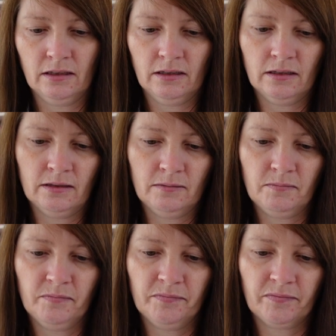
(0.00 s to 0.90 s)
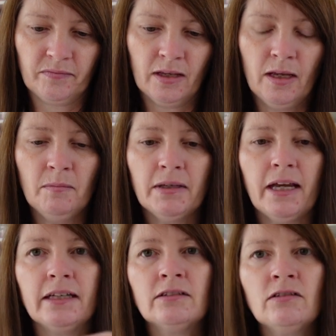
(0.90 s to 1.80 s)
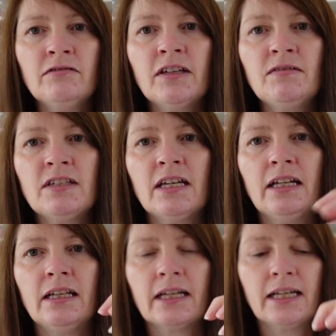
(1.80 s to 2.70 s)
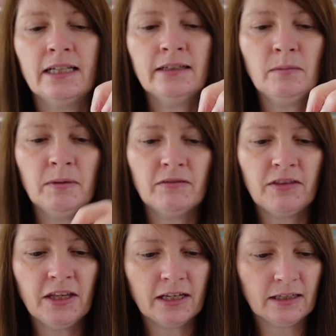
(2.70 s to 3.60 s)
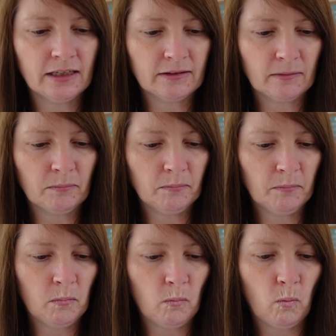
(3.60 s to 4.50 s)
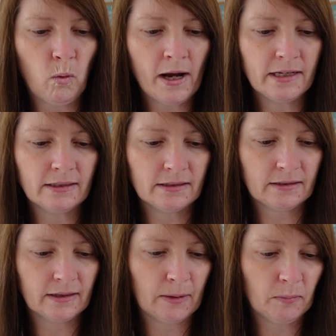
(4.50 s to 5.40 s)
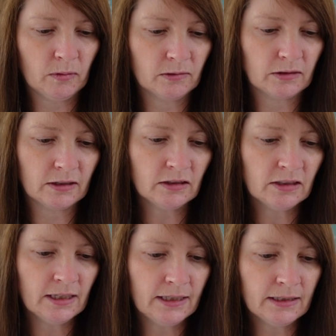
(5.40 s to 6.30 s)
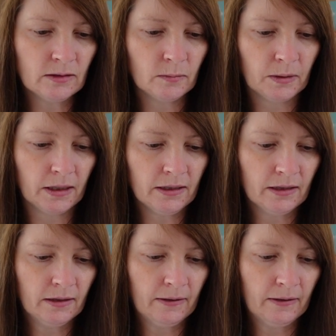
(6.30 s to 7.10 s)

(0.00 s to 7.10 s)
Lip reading: But yeah, it sort of gives it like a little bit of thickness and weight to that border, just a little bit,